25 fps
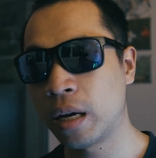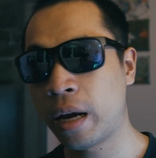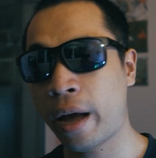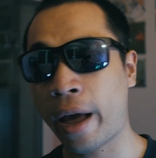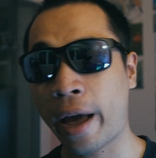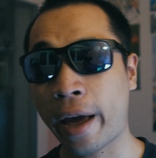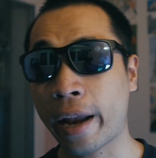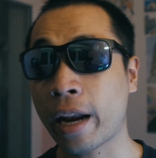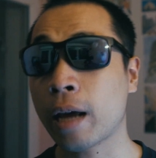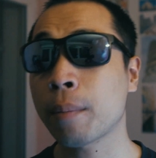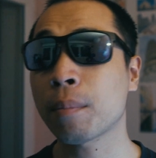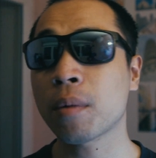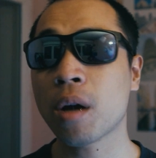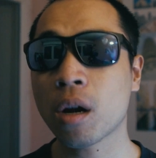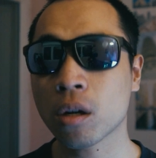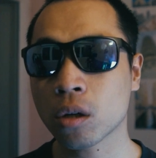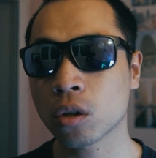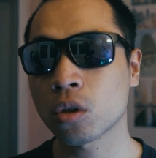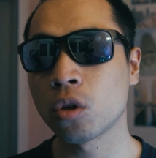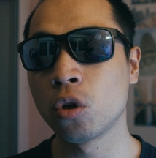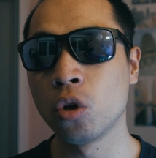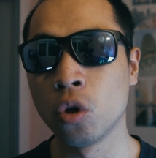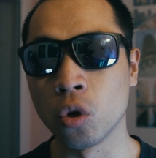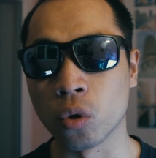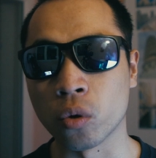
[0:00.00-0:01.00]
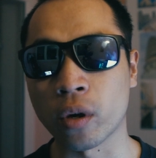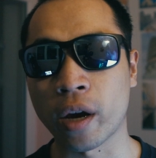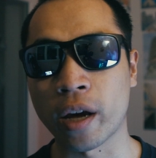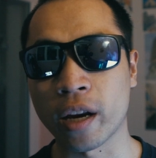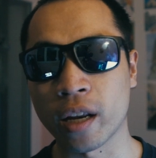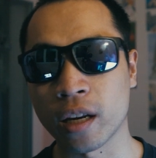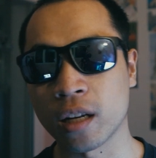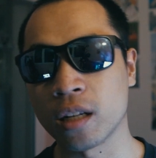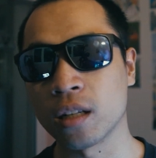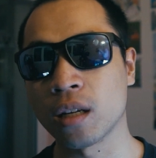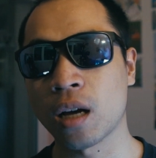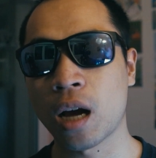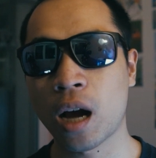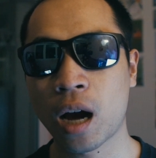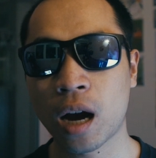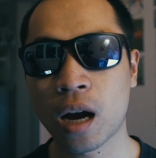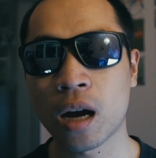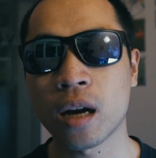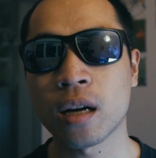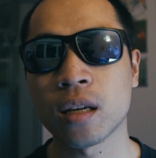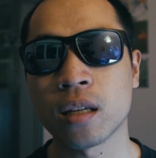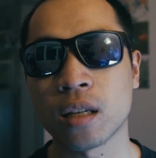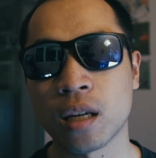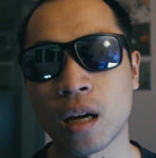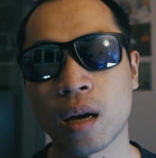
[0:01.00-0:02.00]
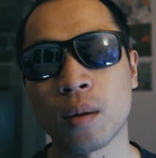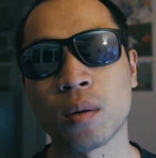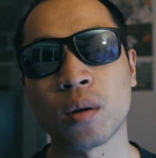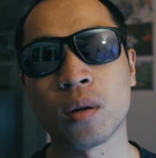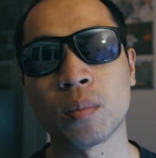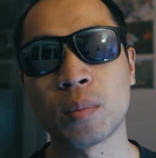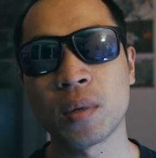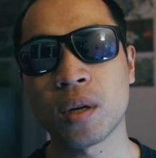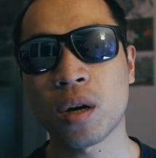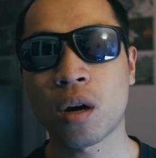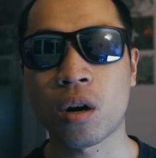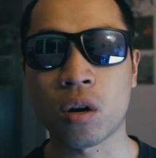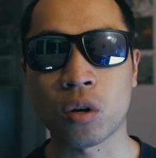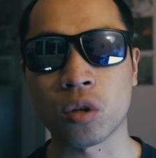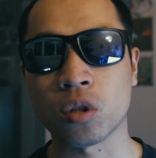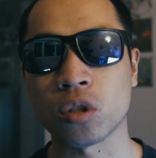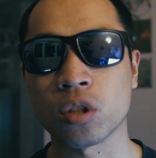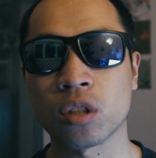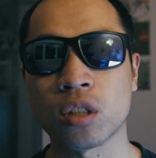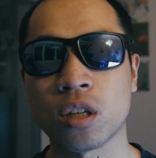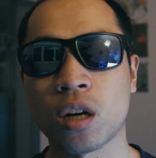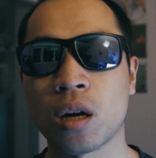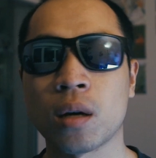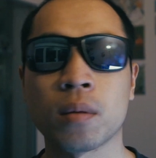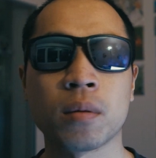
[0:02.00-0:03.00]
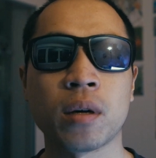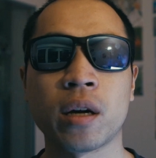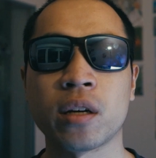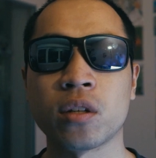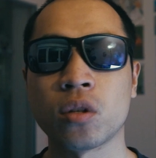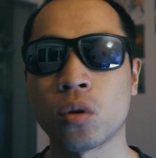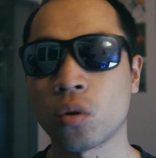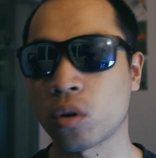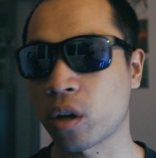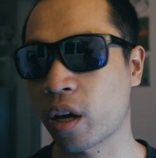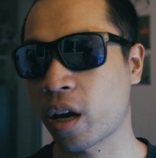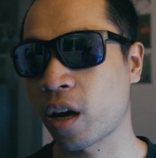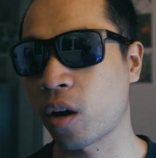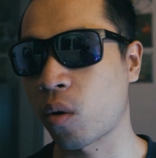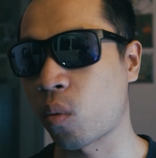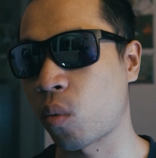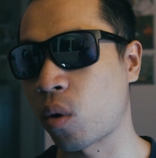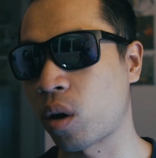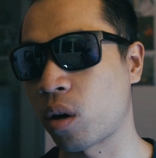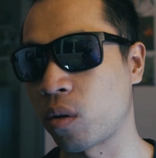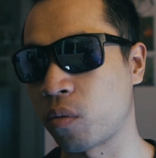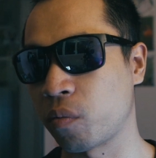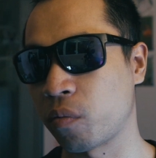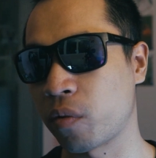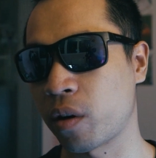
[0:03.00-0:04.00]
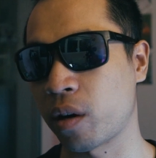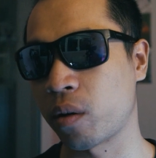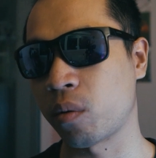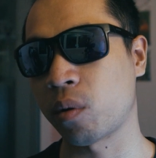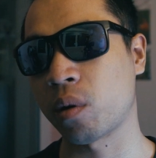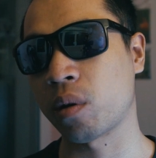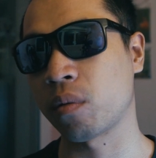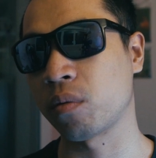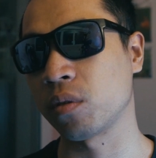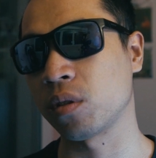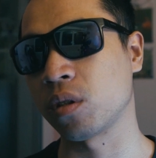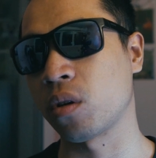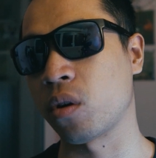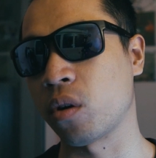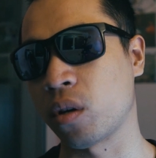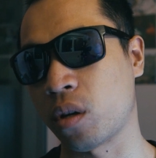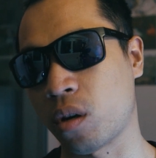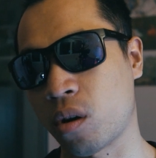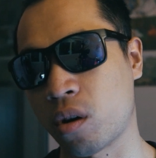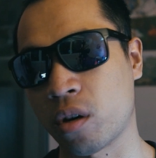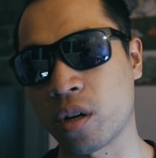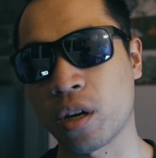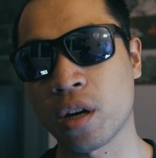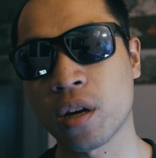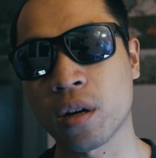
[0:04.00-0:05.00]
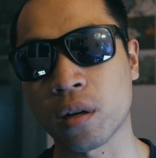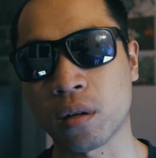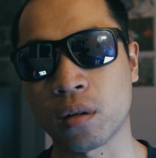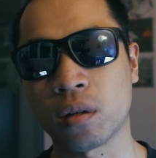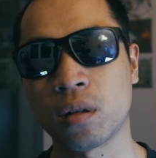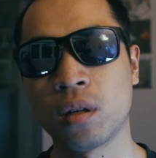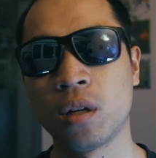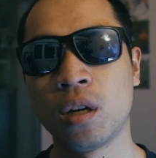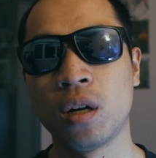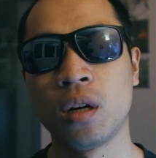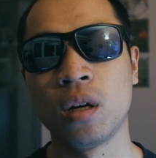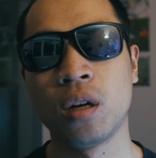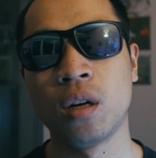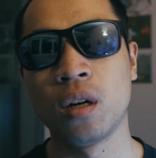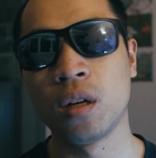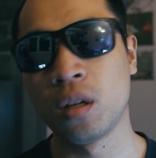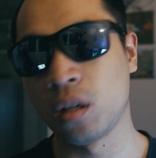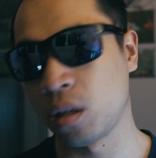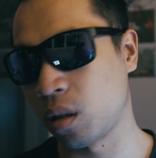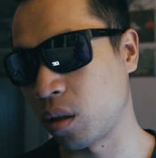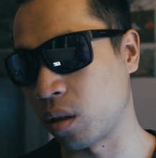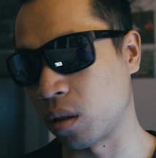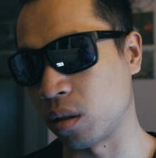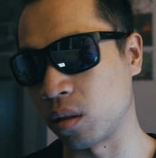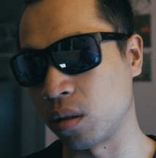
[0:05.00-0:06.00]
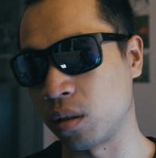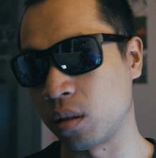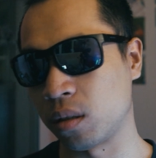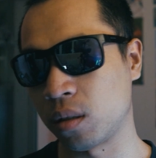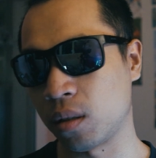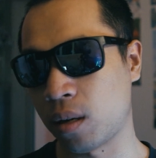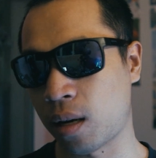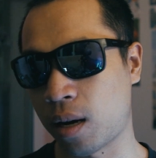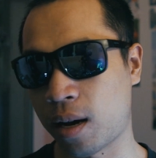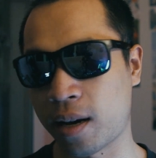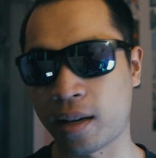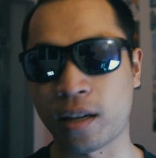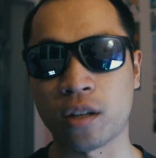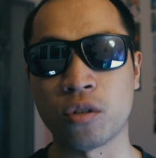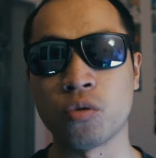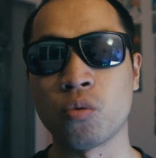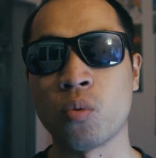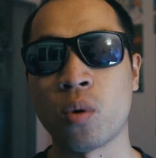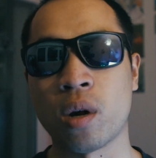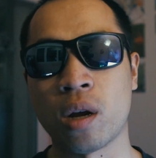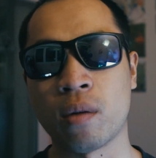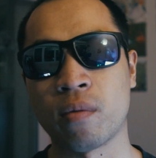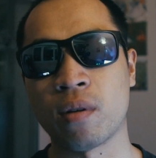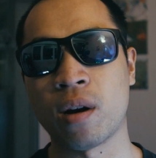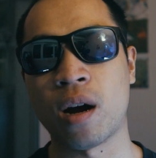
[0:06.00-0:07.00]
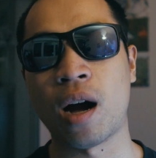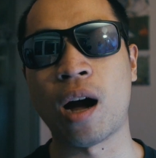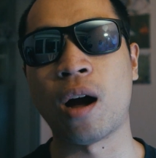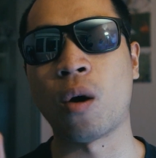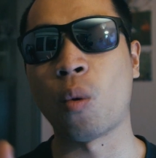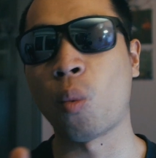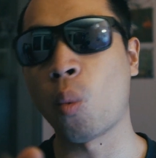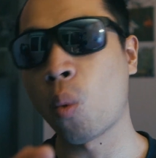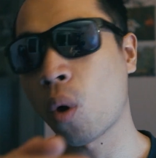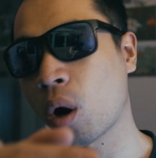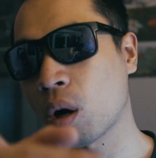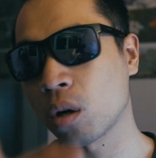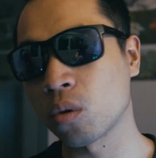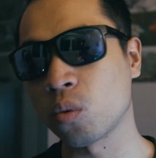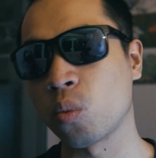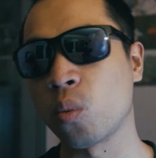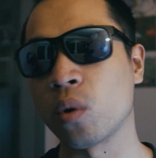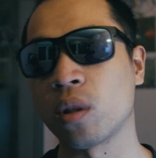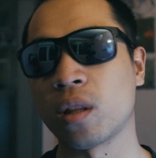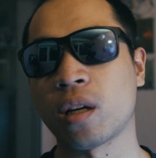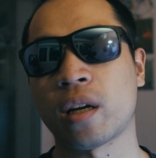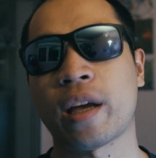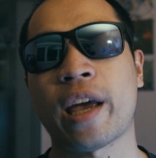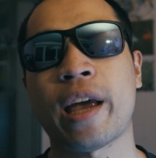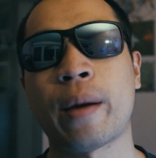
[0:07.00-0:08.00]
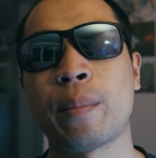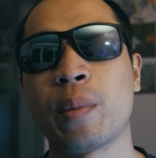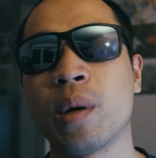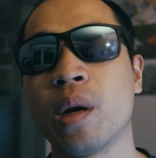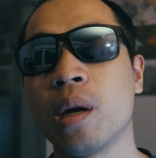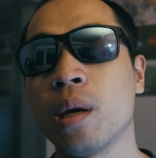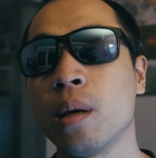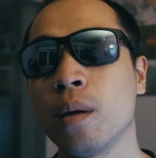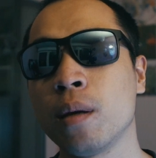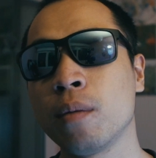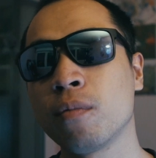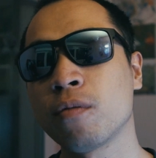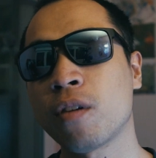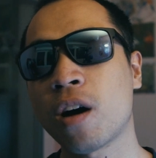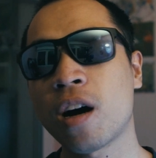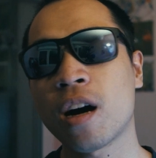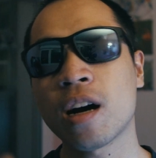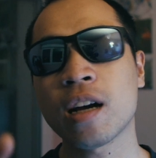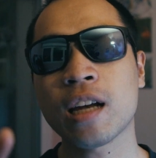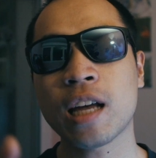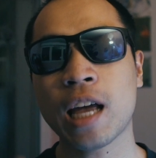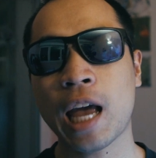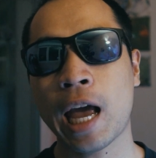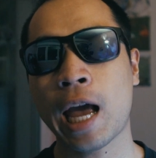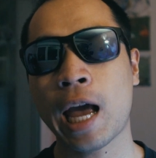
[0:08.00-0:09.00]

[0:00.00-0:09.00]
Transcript: And I'm not going to look at it. I'm going to be honest, I don't care whatever's going on here, because I can do whatever I want with the camera. If I